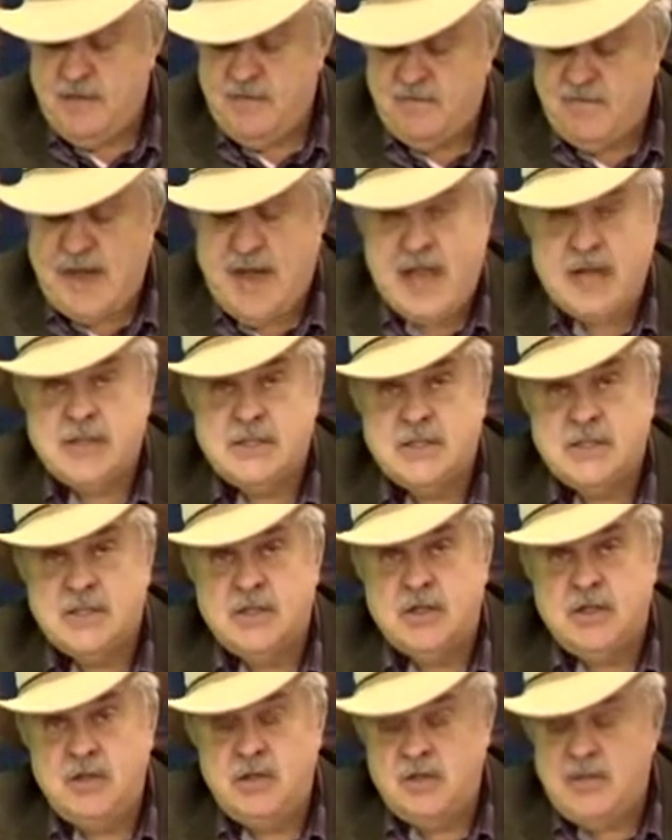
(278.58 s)

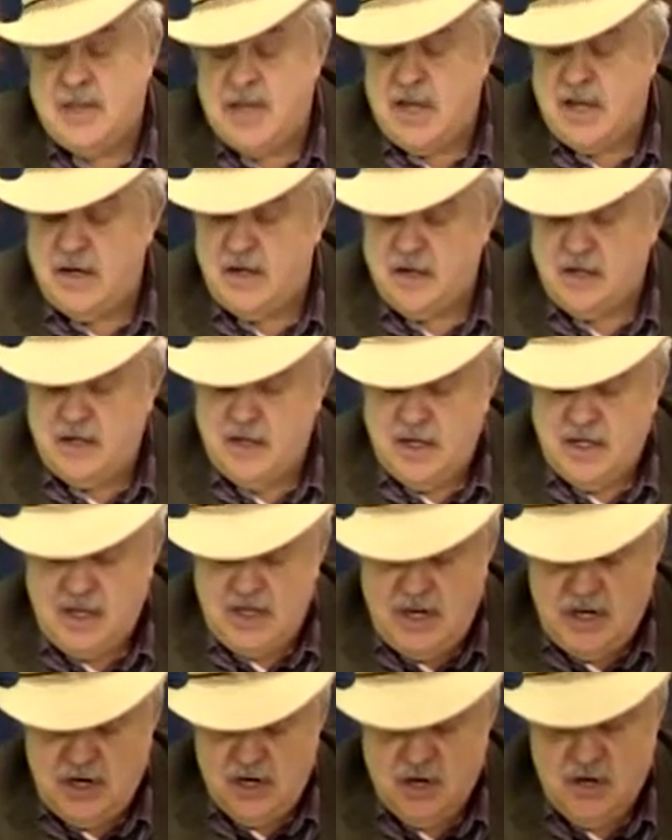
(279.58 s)
Faxes can do that.
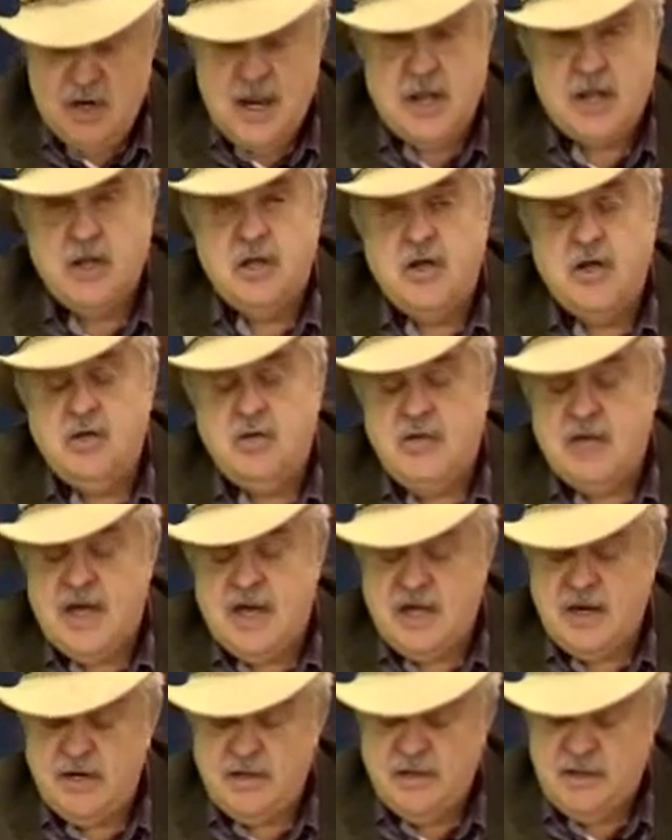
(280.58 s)
Internet can do
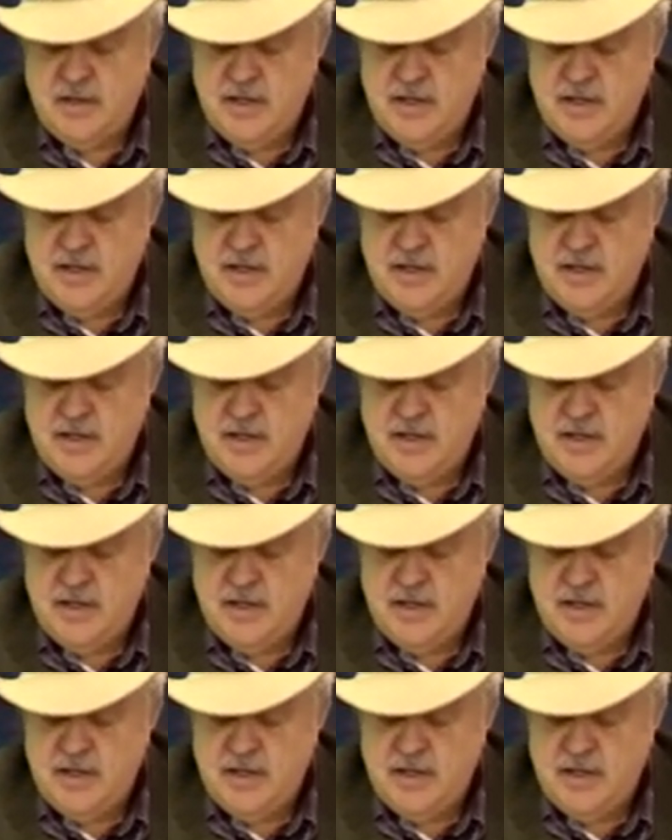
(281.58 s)
that.